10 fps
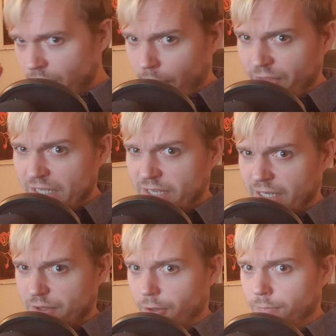Not these
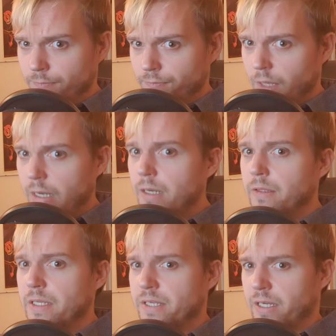guys though.
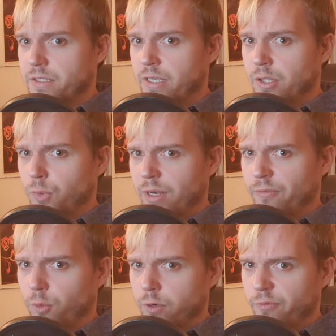These guys need
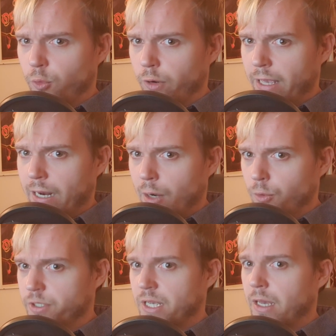24 to 48 hours,